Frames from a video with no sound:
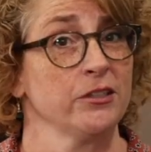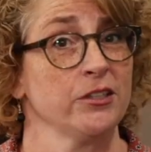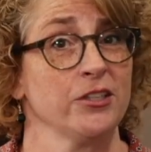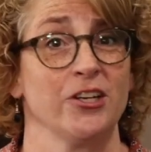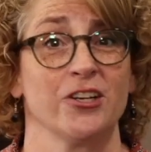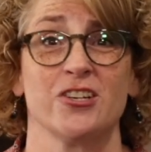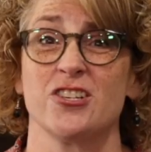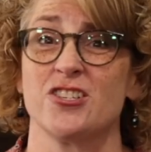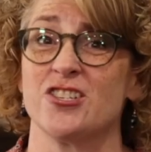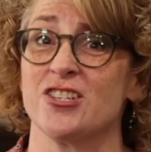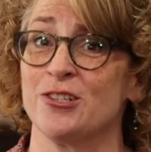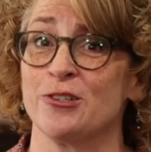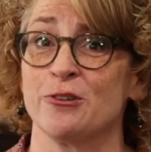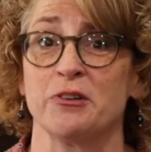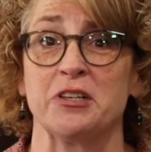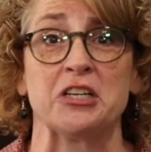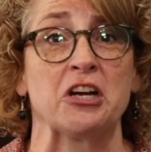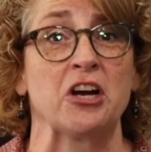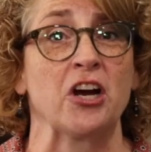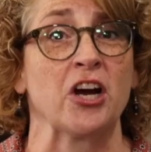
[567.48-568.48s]
Your
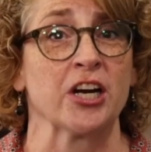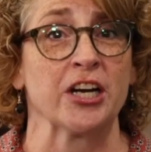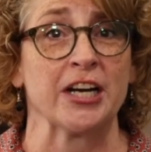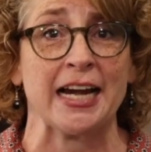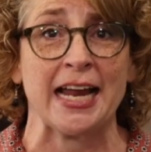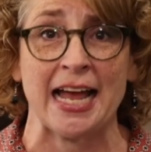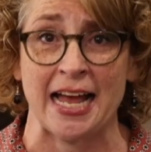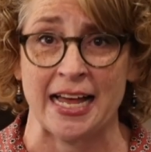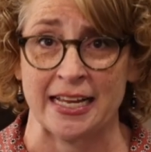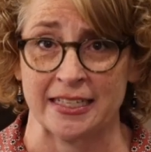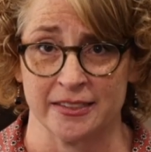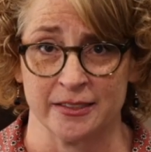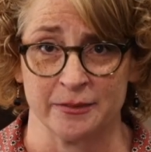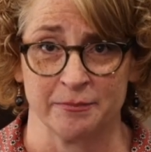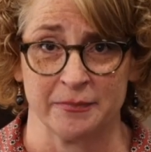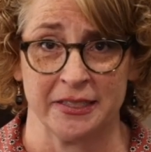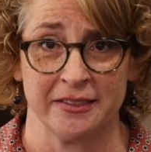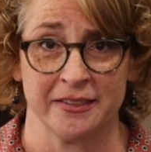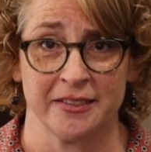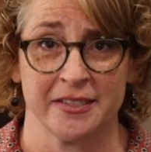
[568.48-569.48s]
children are not.
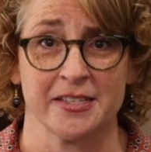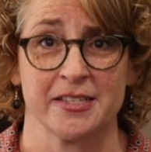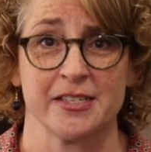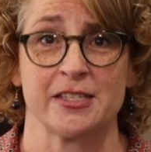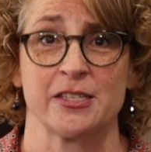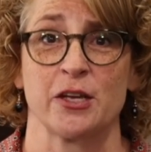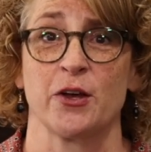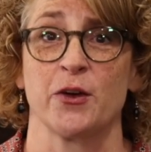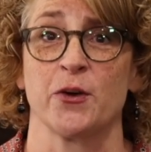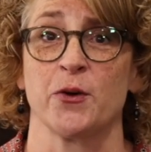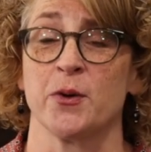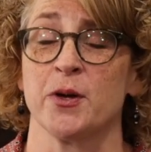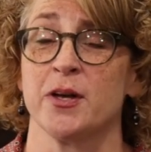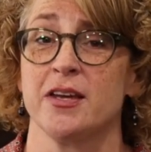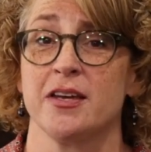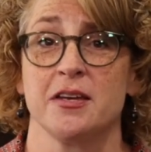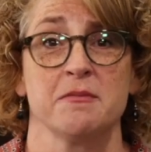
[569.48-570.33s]
So,